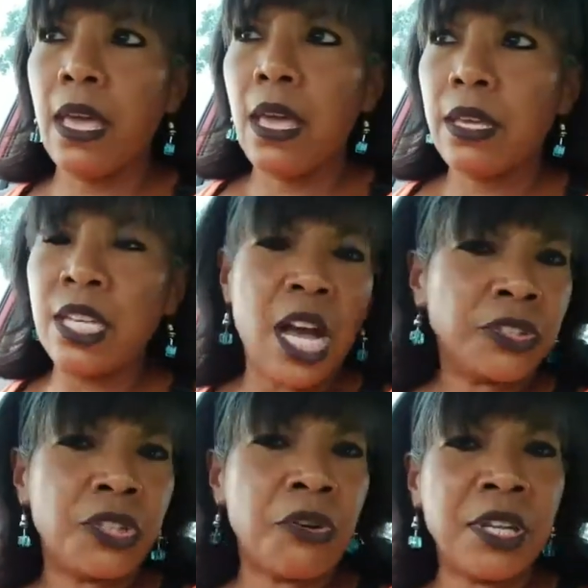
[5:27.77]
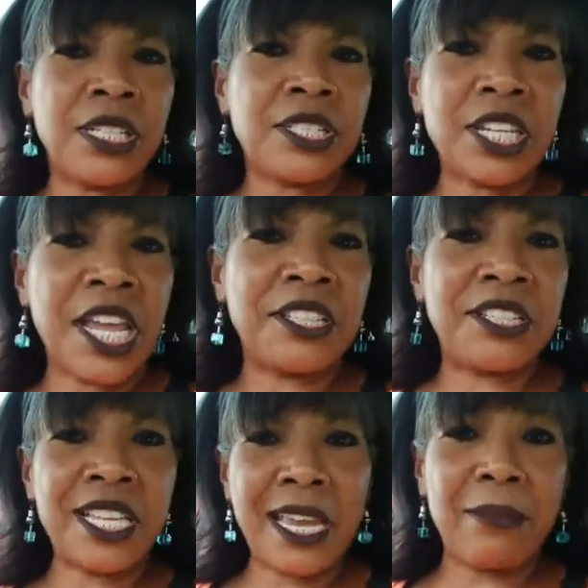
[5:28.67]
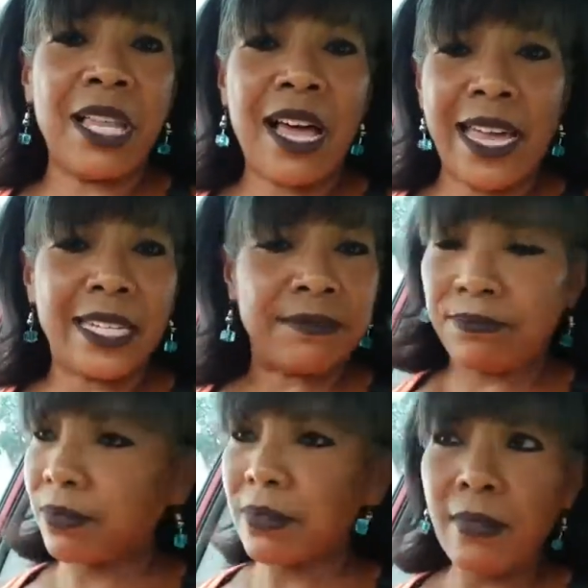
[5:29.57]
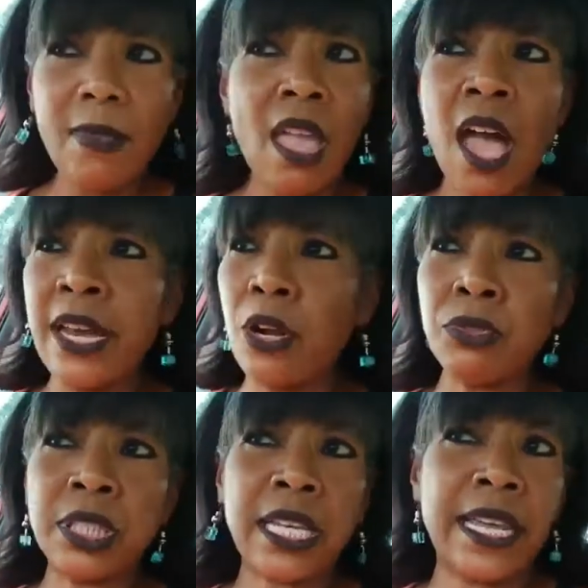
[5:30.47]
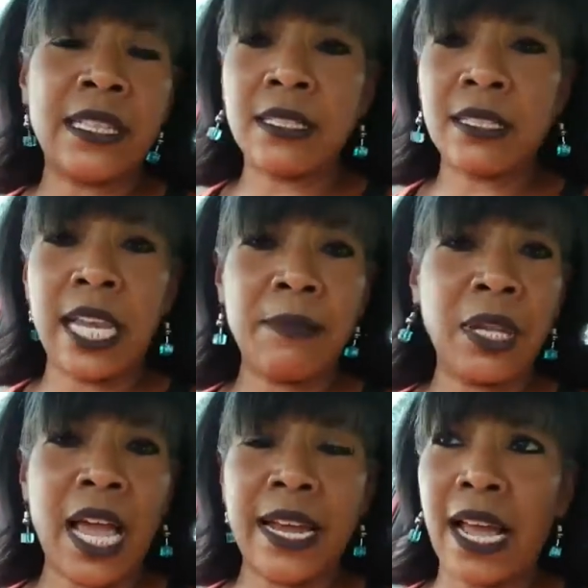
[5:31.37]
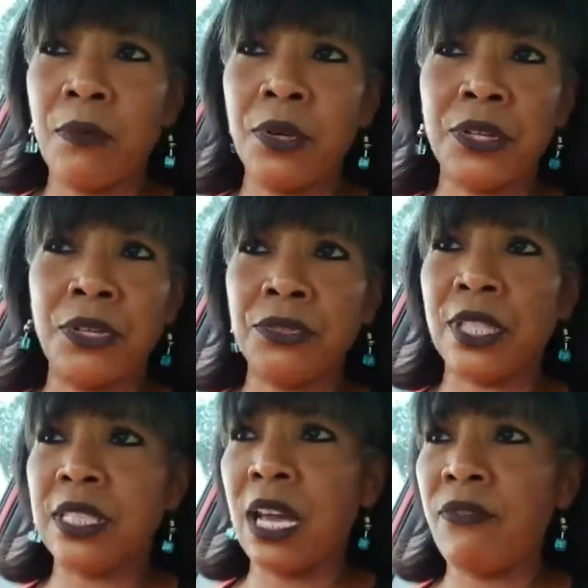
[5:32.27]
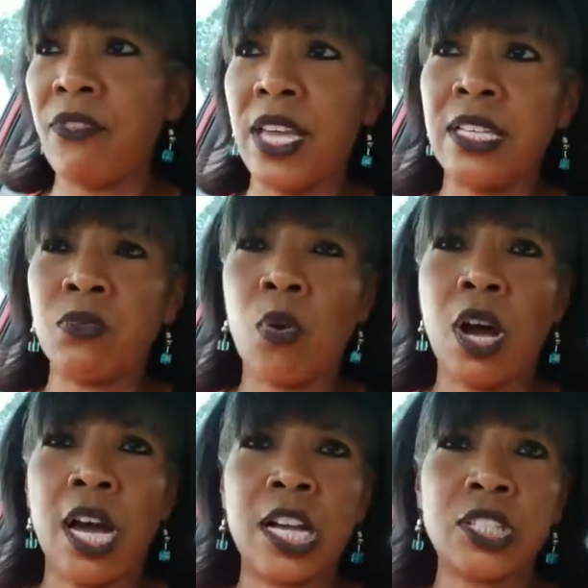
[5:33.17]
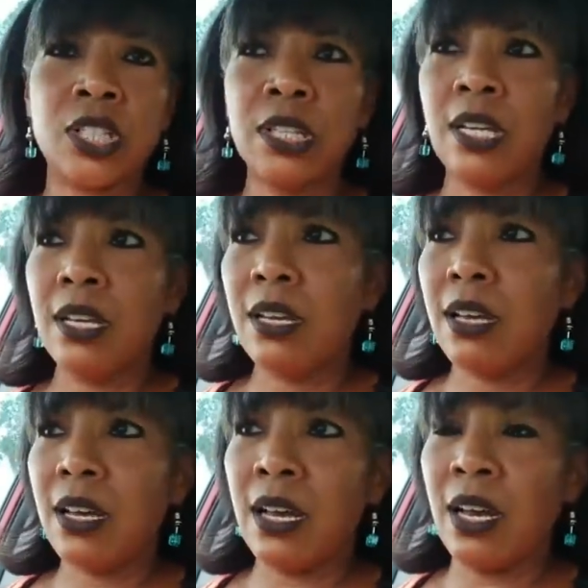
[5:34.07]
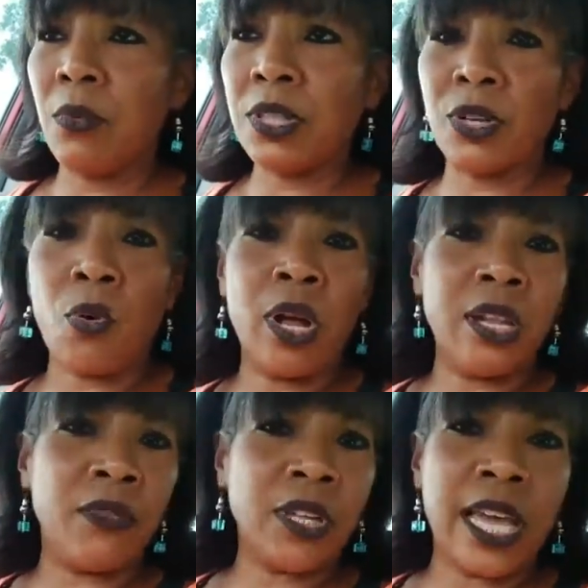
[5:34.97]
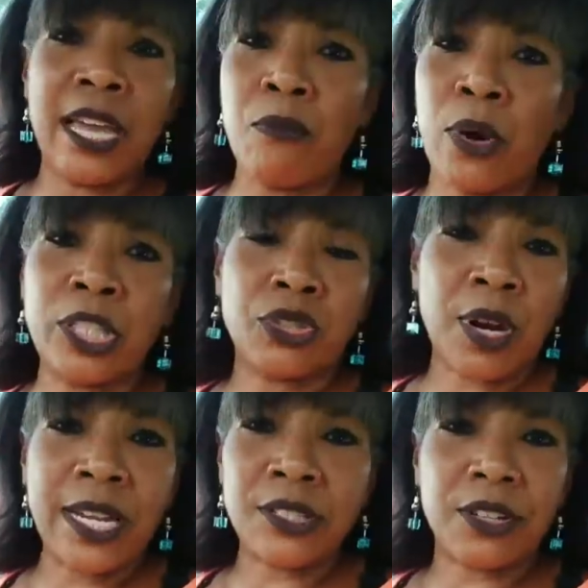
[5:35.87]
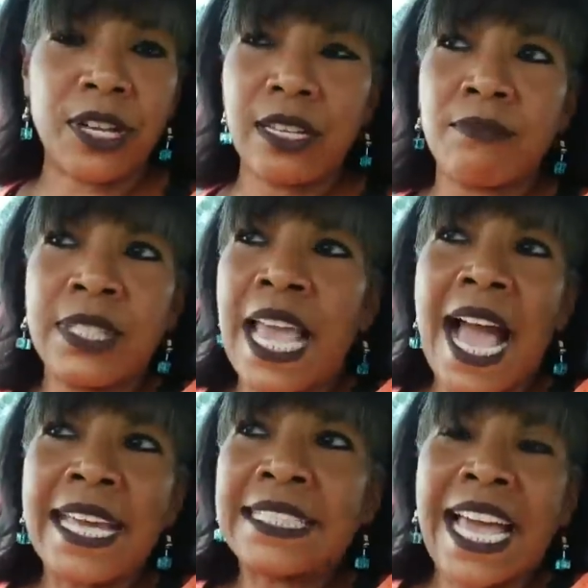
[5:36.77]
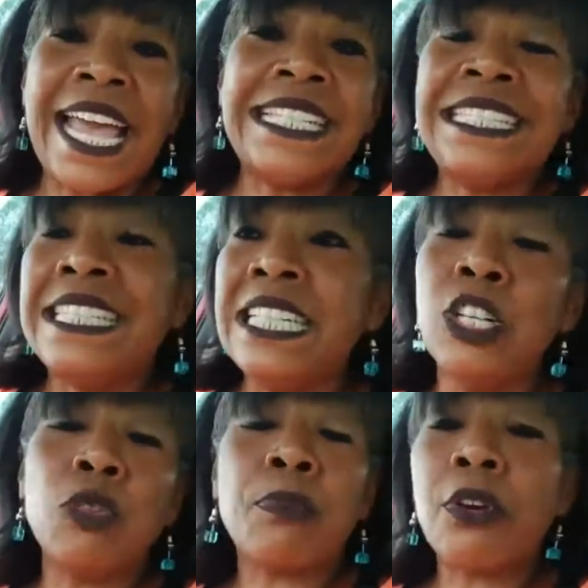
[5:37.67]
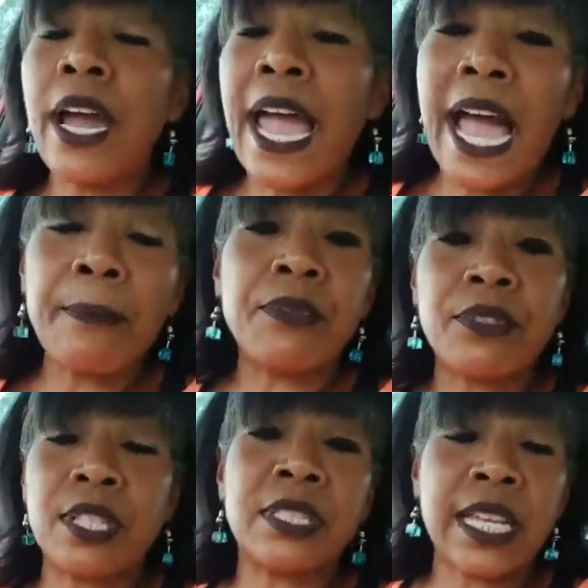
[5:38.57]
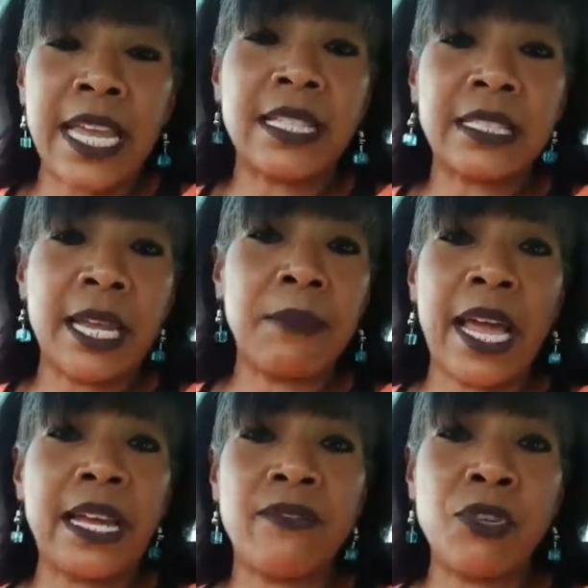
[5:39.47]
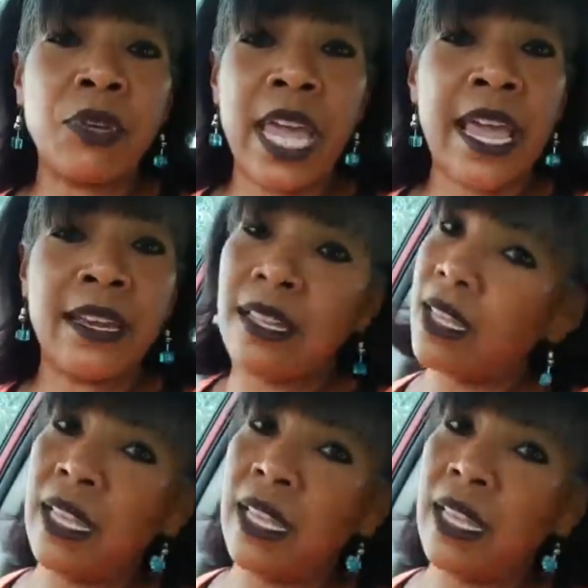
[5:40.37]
You also don't need to stay in the same line. I don't stay in the same line. I will use a Dove face wash with an oil of Olay moisturizer. Yeah, it's ideal perhaps to stay in the same line if you can.